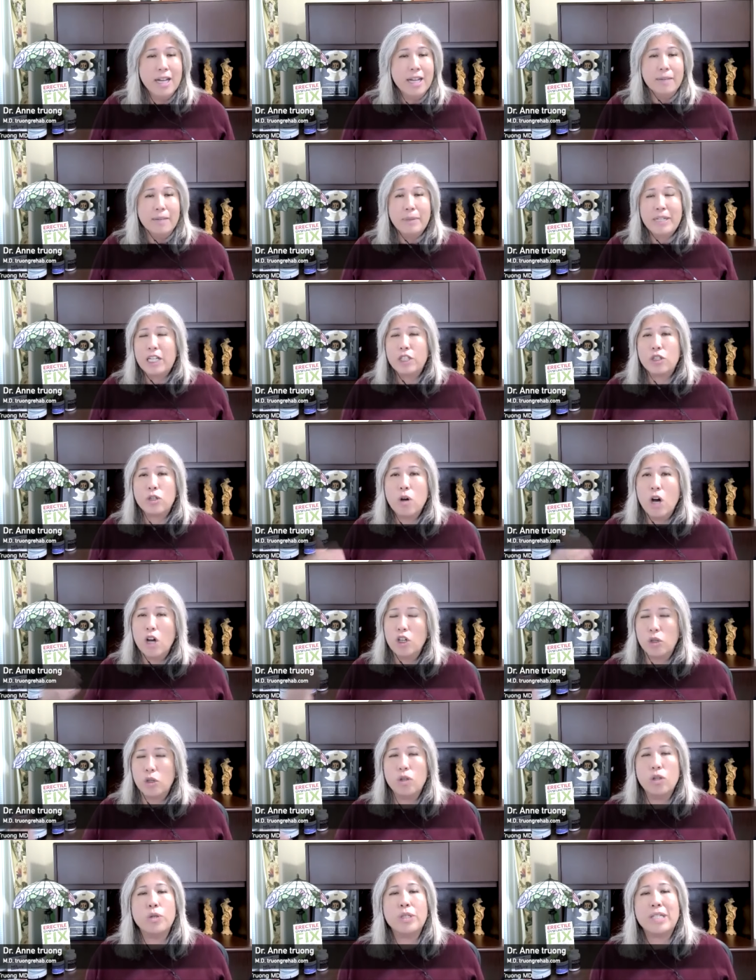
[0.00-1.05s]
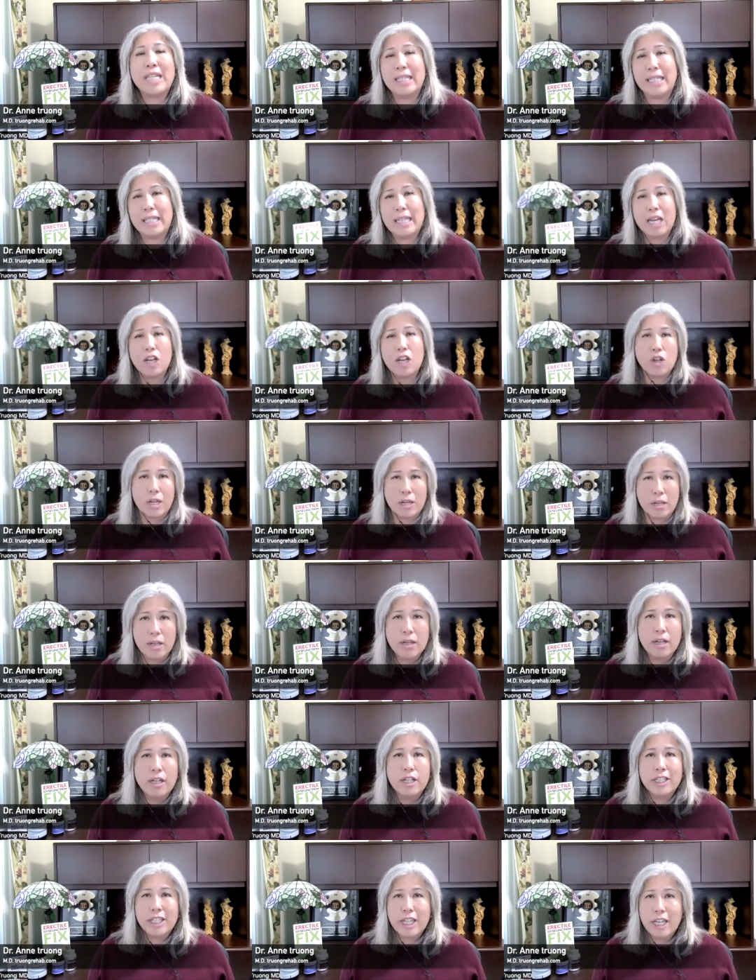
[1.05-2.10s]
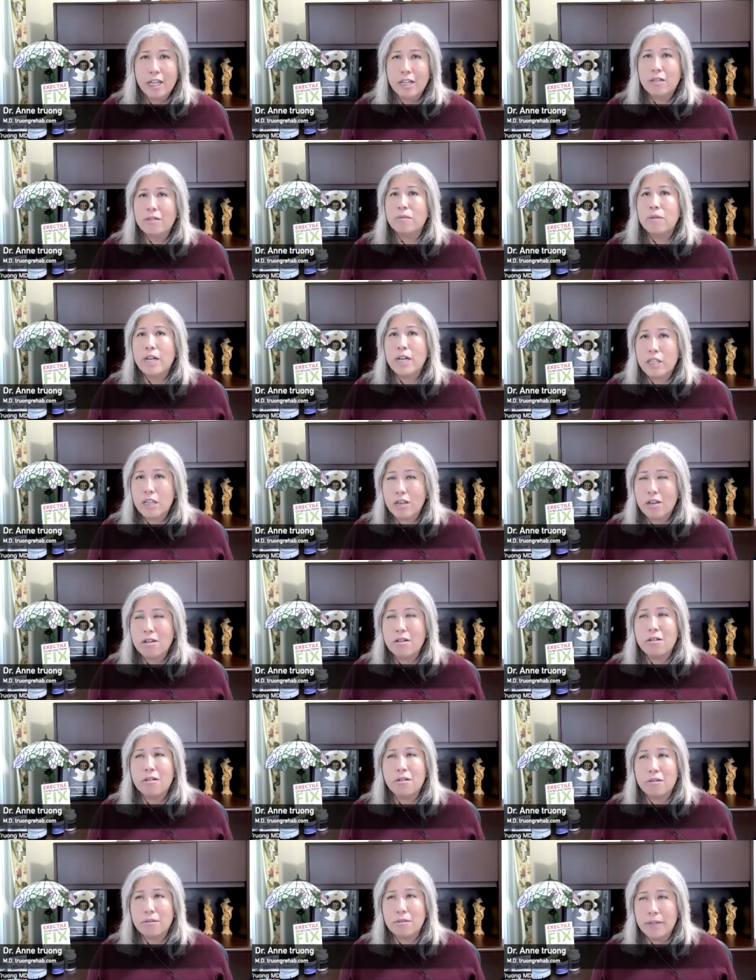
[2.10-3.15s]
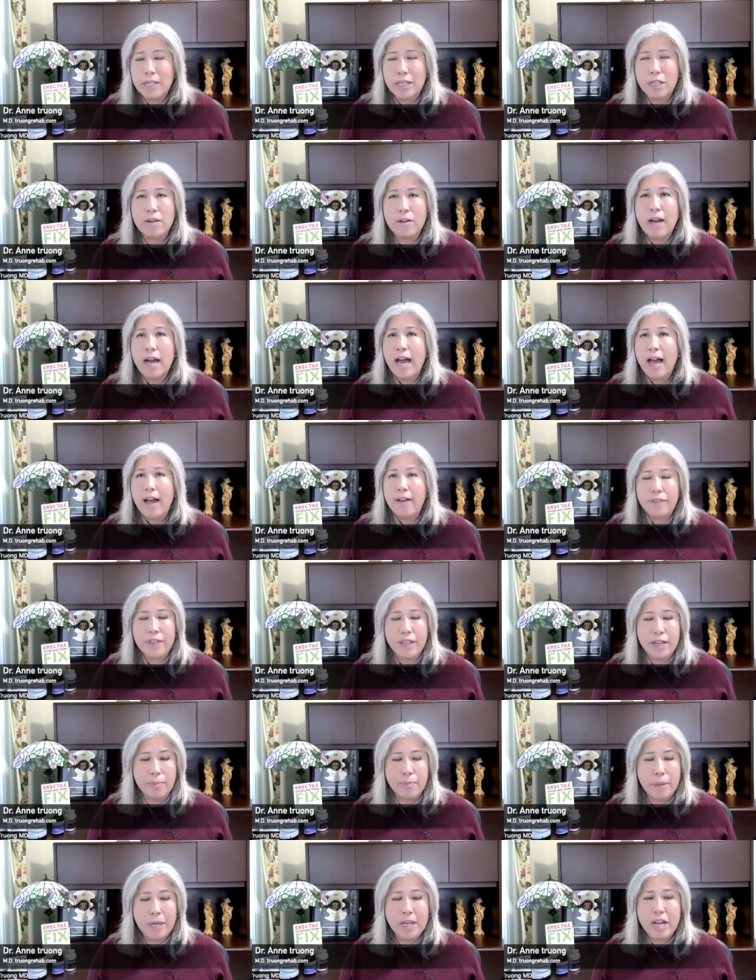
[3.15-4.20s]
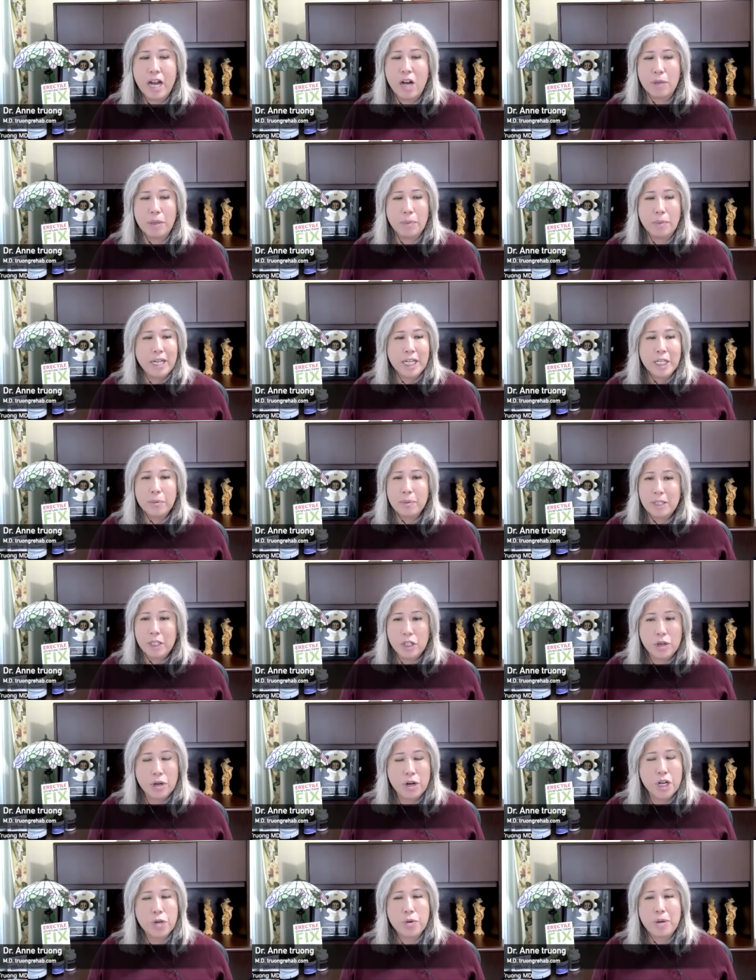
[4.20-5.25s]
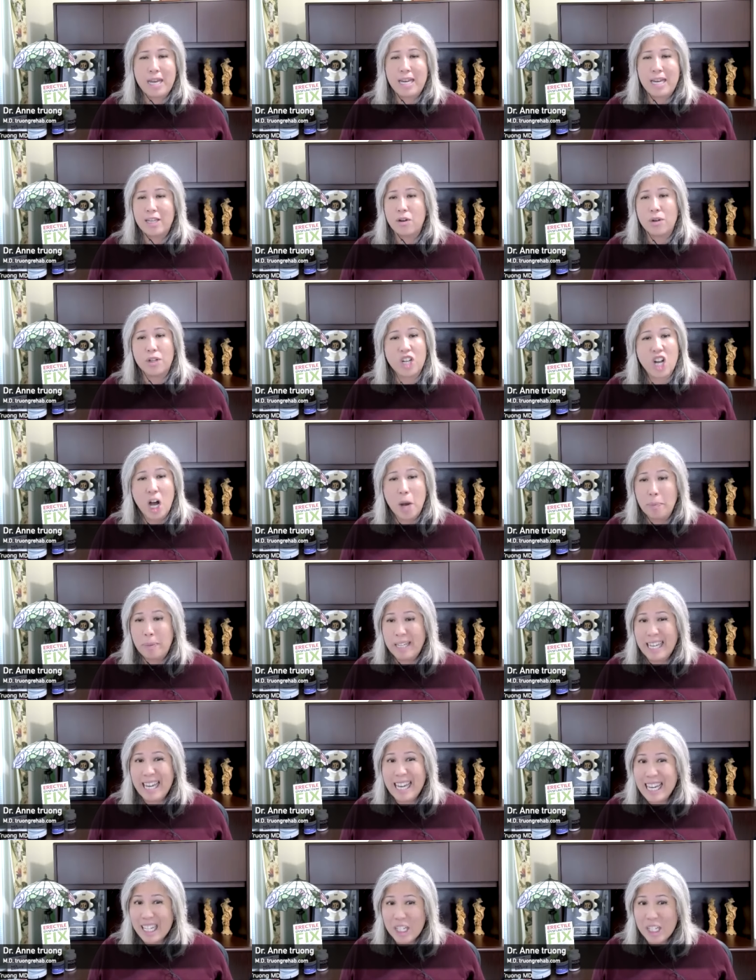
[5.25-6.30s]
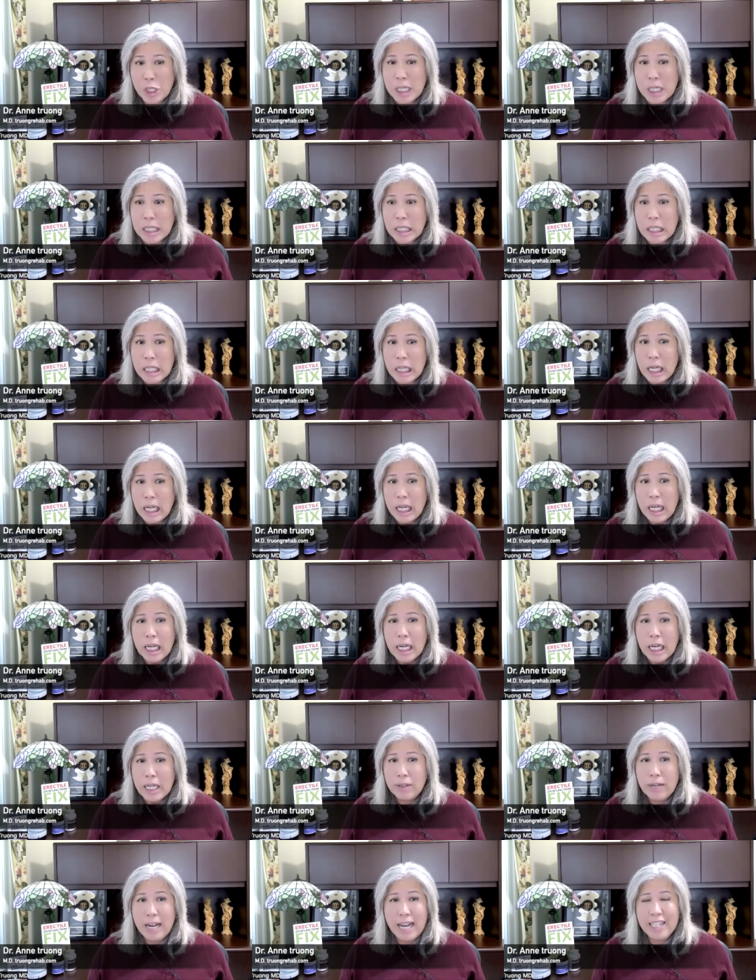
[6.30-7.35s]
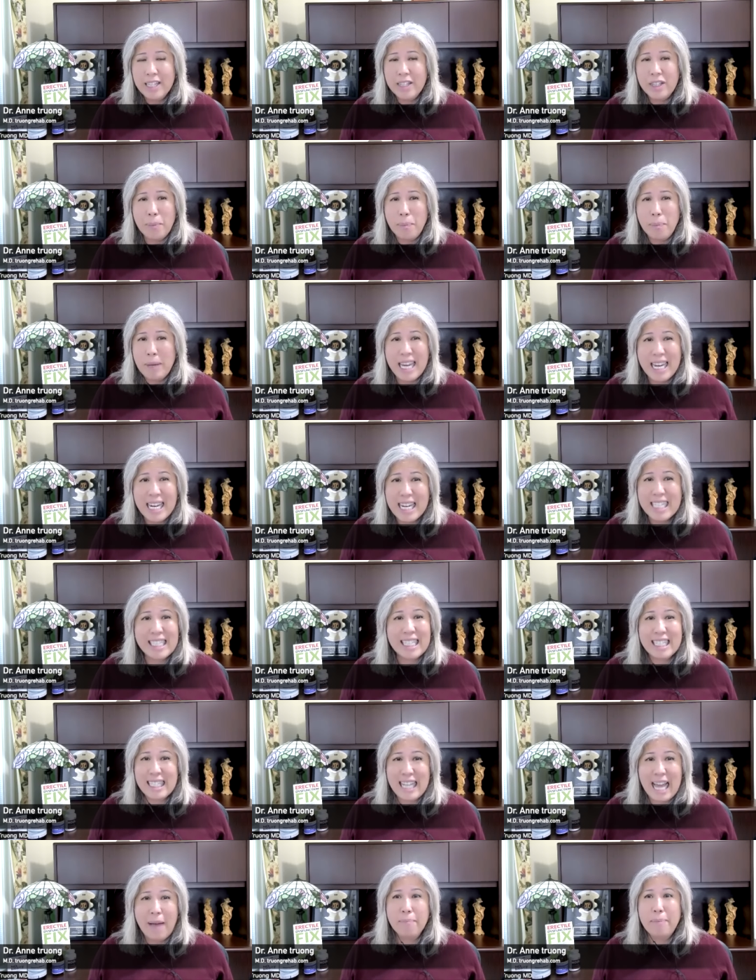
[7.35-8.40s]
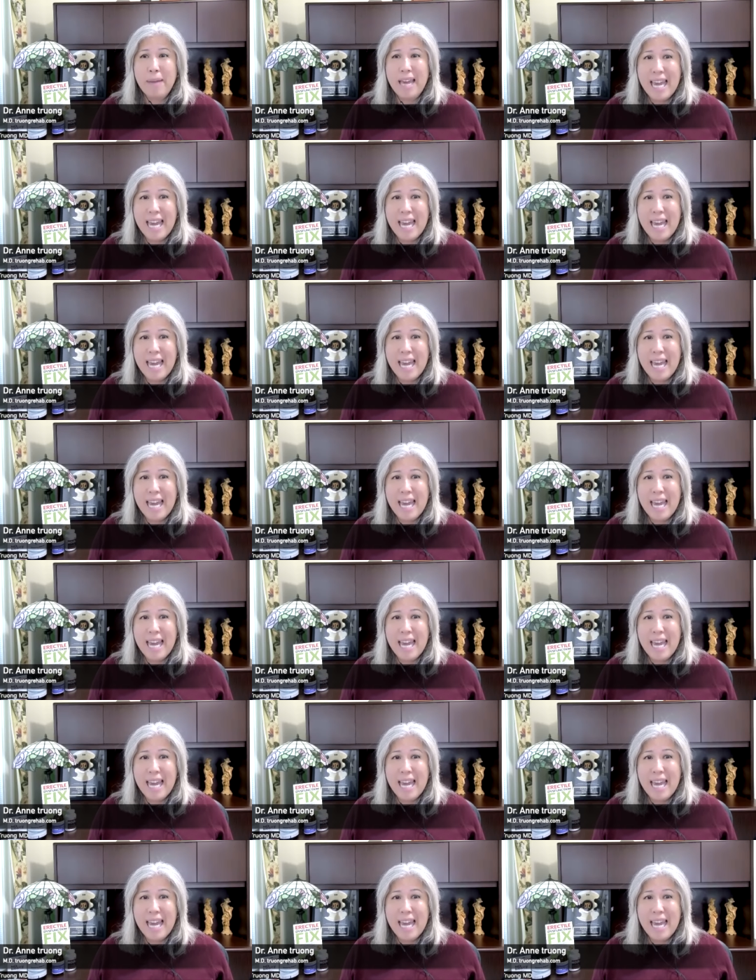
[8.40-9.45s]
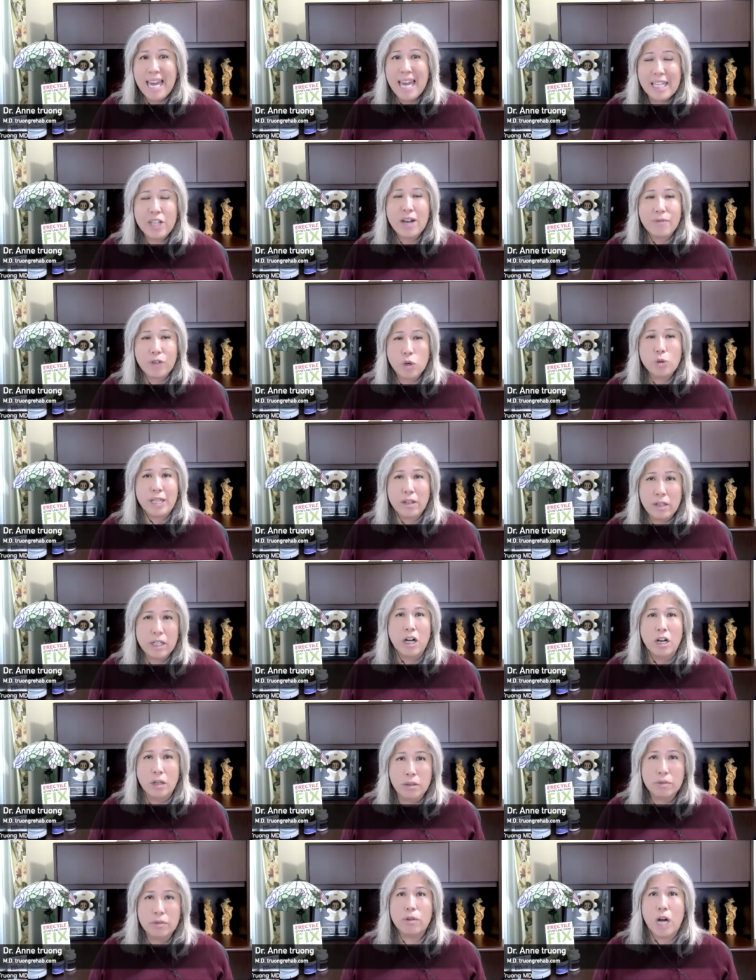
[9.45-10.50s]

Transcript: because you also lose sensation too when you when you have the penile replacement surgery, and there's complications yeah. right? The penis is not made to have two silicone rod